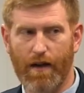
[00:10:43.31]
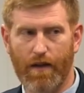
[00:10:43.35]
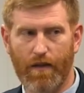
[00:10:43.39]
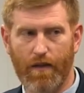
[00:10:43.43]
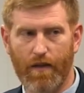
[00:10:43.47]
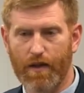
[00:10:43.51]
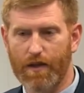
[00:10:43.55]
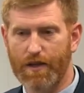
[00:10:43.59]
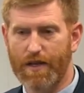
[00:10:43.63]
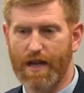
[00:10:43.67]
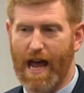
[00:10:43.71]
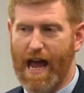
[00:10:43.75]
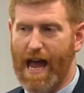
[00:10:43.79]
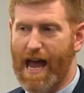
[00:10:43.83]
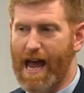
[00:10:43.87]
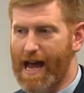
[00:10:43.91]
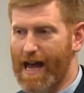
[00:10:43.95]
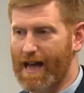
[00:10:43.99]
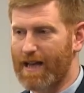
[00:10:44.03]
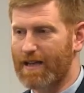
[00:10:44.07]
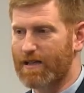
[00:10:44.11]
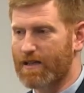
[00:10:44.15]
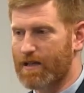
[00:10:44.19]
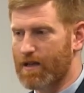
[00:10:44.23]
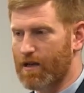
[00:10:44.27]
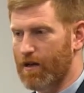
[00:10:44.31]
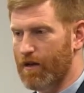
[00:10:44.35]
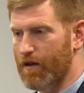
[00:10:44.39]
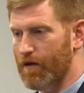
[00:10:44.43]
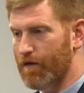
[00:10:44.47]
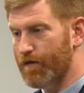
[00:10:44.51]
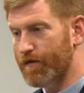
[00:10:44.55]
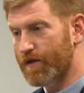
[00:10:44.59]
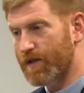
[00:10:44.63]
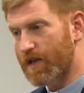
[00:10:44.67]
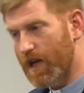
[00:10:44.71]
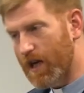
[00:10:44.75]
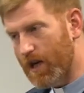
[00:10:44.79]
the task
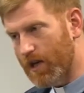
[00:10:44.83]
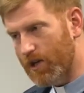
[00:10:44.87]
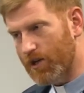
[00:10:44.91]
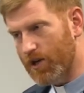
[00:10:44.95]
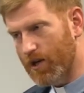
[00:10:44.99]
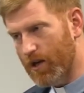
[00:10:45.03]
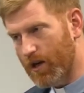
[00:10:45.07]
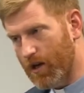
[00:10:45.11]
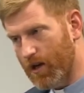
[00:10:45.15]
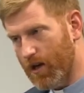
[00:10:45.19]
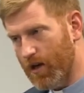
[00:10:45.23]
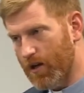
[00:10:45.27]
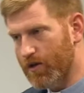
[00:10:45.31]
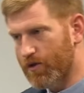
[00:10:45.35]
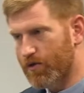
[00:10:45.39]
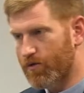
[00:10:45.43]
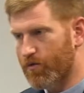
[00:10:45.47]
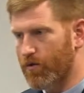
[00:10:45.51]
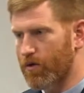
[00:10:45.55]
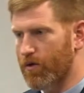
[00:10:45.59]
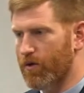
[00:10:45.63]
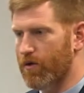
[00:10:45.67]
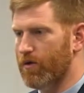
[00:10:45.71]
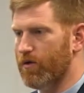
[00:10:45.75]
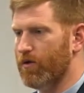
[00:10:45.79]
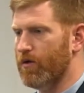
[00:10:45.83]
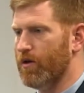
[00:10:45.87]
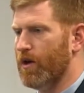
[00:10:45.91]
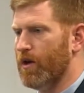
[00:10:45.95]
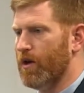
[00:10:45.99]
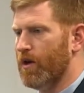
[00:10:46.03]
of teaching Israel